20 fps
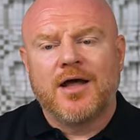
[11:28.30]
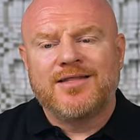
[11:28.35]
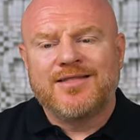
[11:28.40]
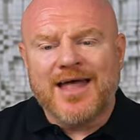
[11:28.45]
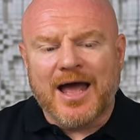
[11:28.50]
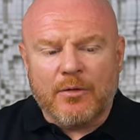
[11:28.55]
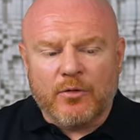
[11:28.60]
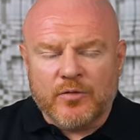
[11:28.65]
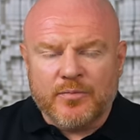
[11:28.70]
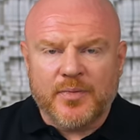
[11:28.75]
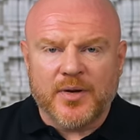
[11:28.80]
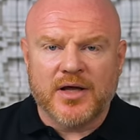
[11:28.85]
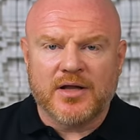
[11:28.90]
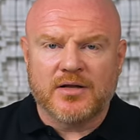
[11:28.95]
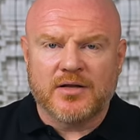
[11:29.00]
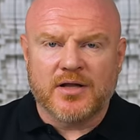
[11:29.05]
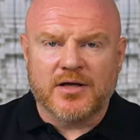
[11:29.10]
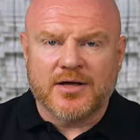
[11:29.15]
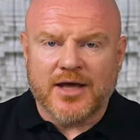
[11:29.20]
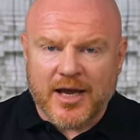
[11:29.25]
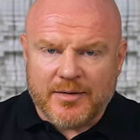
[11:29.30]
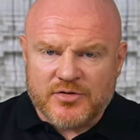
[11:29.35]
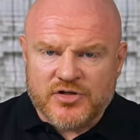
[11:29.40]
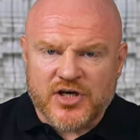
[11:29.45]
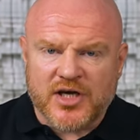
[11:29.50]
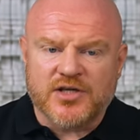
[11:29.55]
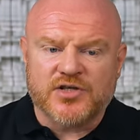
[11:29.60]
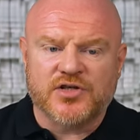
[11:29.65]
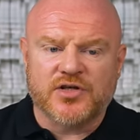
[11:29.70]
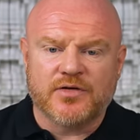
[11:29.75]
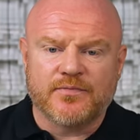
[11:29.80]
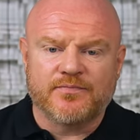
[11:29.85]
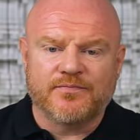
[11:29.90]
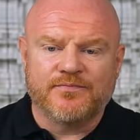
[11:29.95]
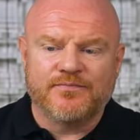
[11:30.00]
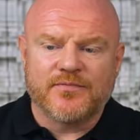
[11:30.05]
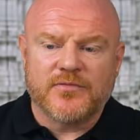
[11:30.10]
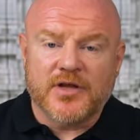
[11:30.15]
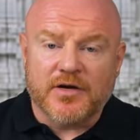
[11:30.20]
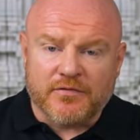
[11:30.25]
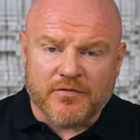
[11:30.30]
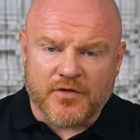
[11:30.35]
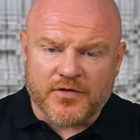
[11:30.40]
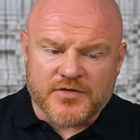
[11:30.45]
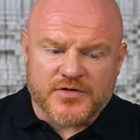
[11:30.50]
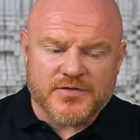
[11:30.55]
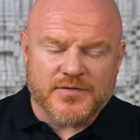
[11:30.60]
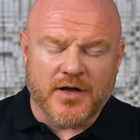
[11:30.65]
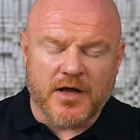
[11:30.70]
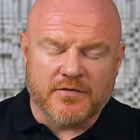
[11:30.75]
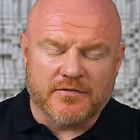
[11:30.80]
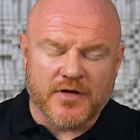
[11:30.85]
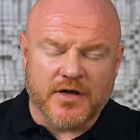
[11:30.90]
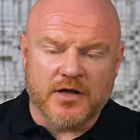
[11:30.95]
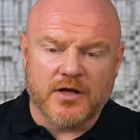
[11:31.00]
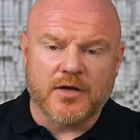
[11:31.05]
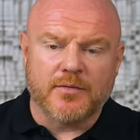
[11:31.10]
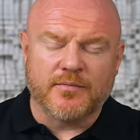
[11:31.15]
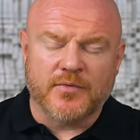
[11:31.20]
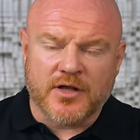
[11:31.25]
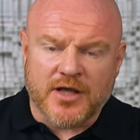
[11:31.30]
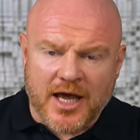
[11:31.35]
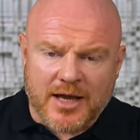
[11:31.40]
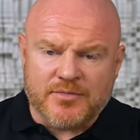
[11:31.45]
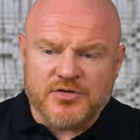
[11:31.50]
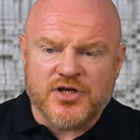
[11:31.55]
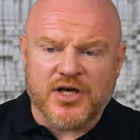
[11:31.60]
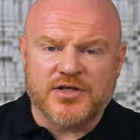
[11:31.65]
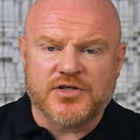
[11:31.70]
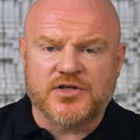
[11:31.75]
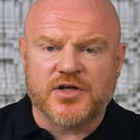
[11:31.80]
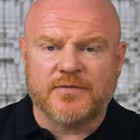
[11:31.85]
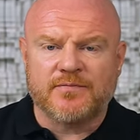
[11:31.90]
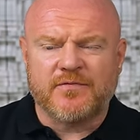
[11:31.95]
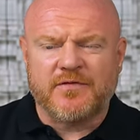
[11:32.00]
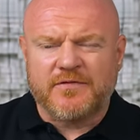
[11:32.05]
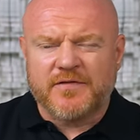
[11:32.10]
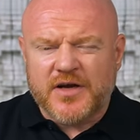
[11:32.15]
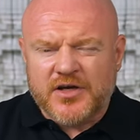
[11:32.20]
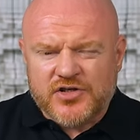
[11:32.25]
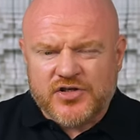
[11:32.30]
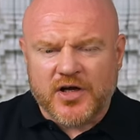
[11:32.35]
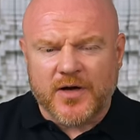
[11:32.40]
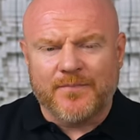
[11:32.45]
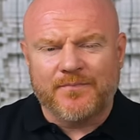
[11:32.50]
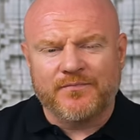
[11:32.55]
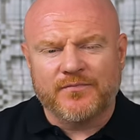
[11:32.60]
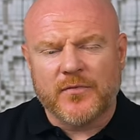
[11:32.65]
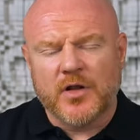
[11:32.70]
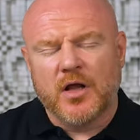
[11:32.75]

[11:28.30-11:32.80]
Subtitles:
that would be the game-changing difference, I think, and the game-changing feature.